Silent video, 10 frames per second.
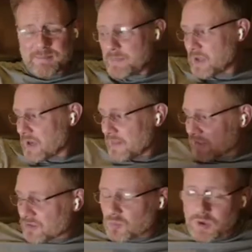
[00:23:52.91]
Maybe
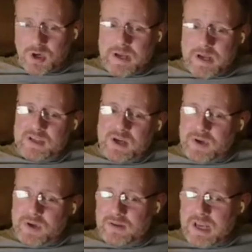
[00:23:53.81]
that's just what our payment
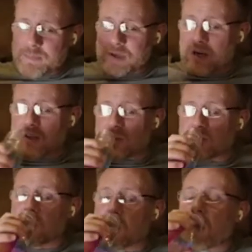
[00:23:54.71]
gateway API is.